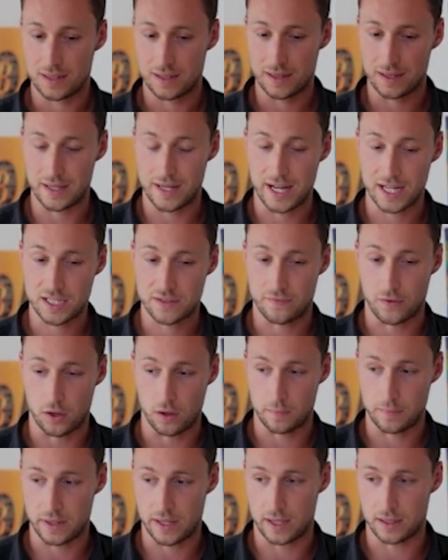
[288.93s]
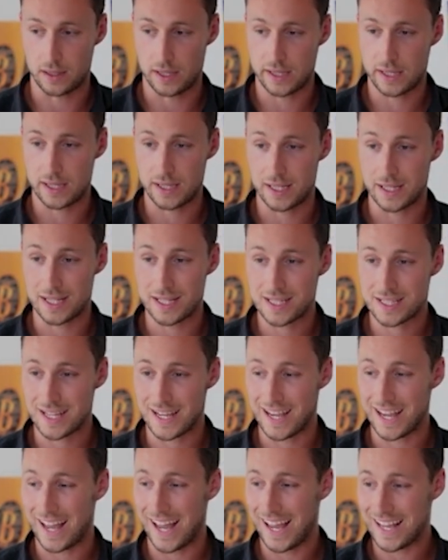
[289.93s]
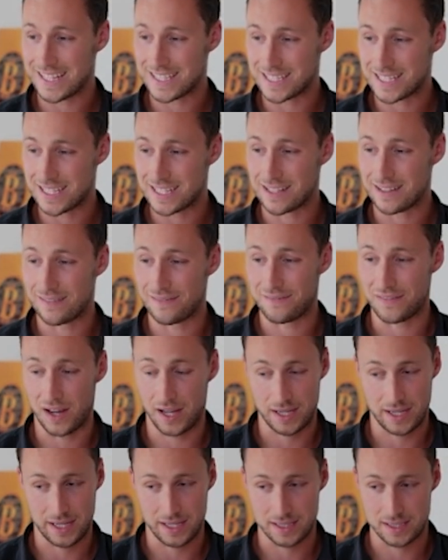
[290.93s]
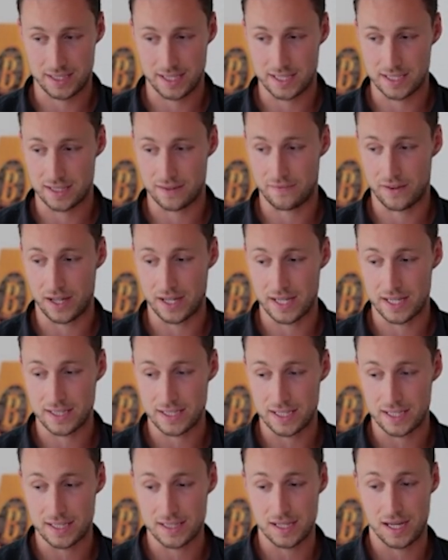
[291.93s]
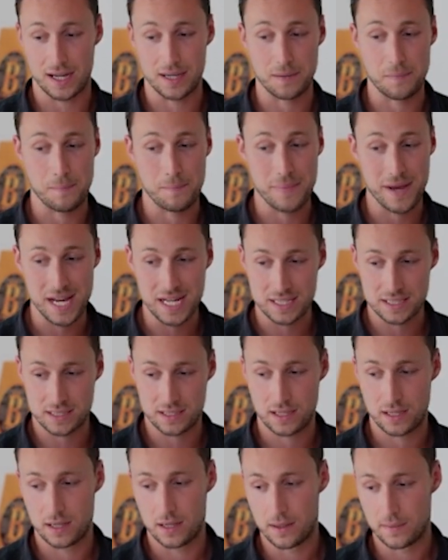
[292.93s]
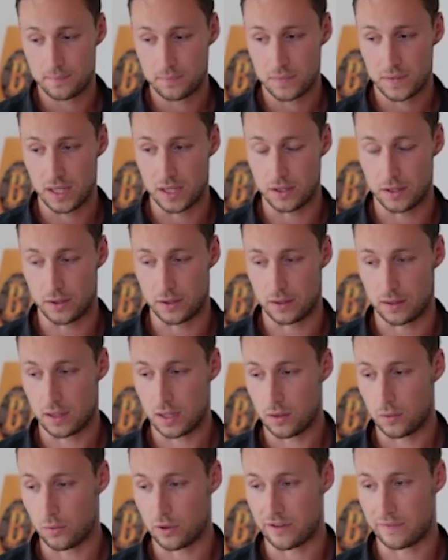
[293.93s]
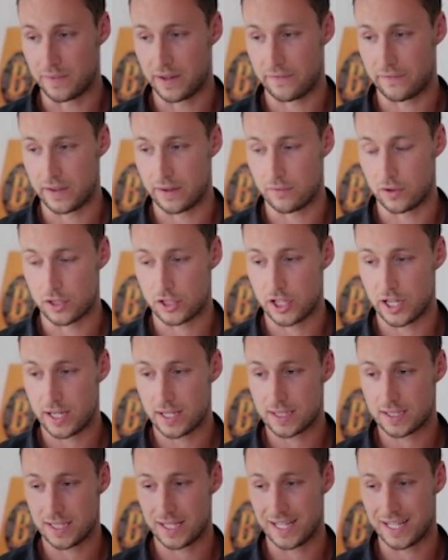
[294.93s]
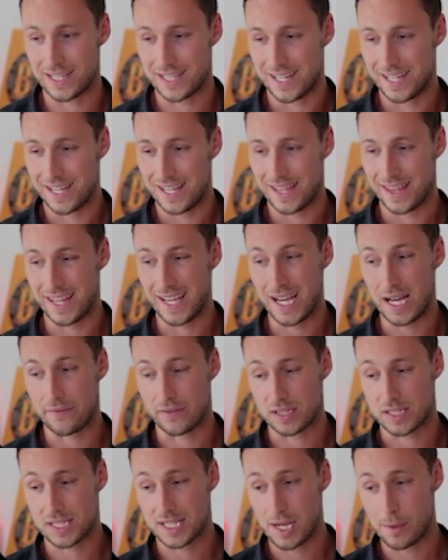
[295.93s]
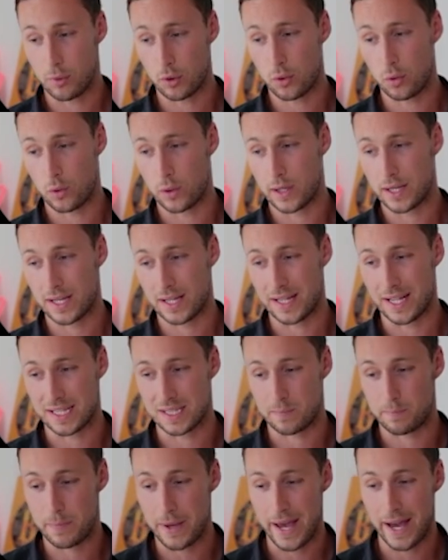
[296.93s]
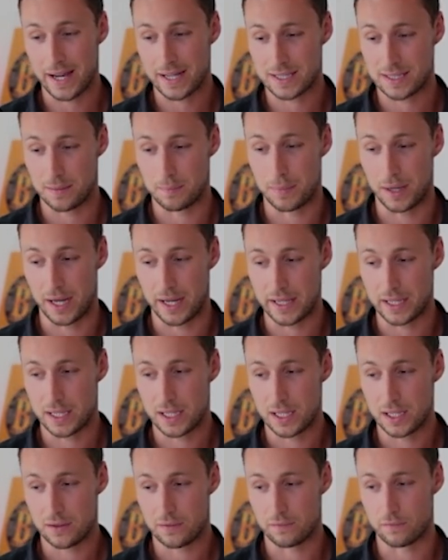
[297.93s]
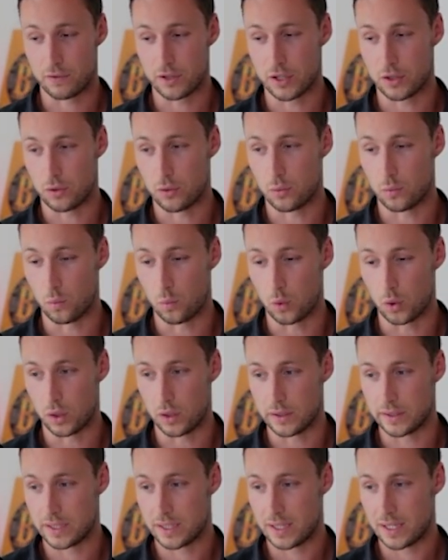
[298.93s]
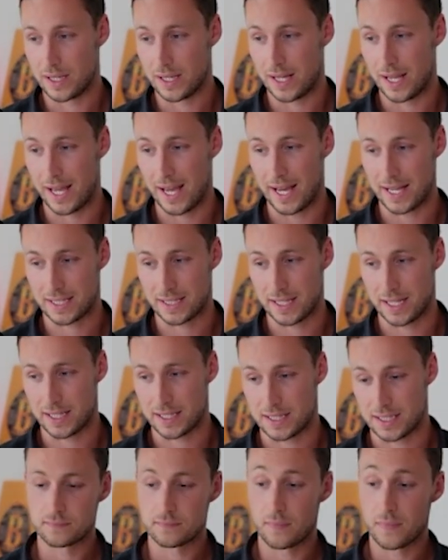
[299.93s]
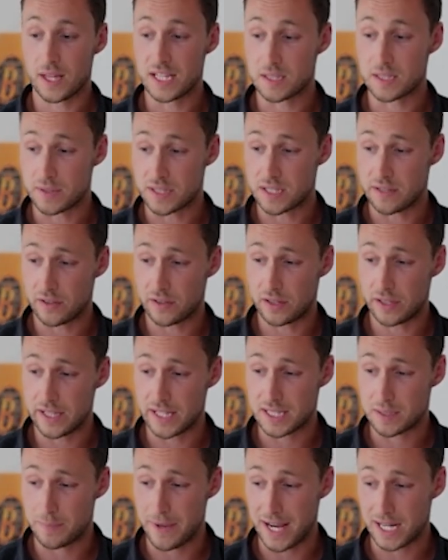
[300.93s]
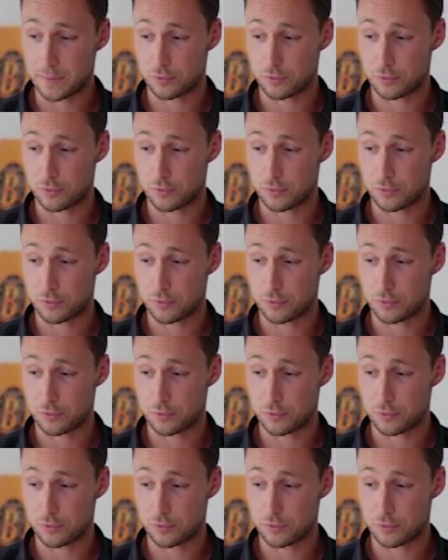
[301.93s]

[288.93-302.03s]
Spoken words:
The next farm that I like is Anzin Finance. Anzin Finance is on Base, another one of my favorite chains, and they have a stablecoin that's backed by real world assets. And specifically, it's backed